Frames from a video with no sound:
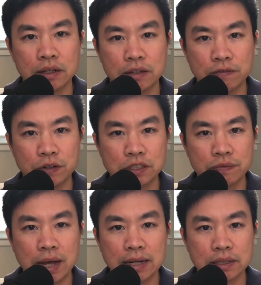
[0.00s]
The first
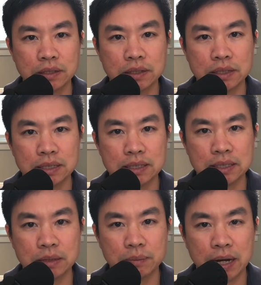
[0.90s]
factor is
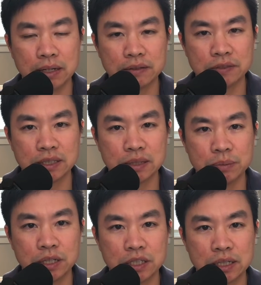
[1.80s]
the amount of
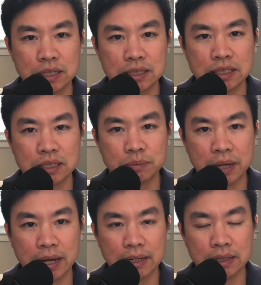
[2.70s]
slippage in the
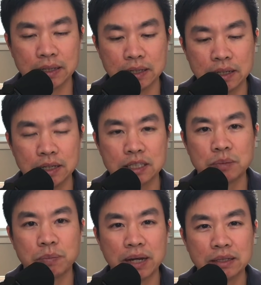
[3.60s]
spine.
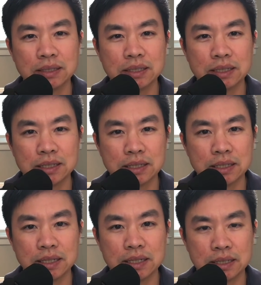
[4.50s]

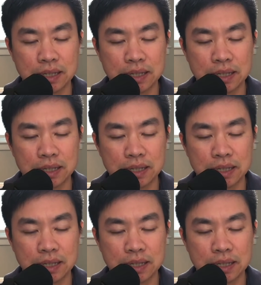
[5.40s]
Spondylolisthesis is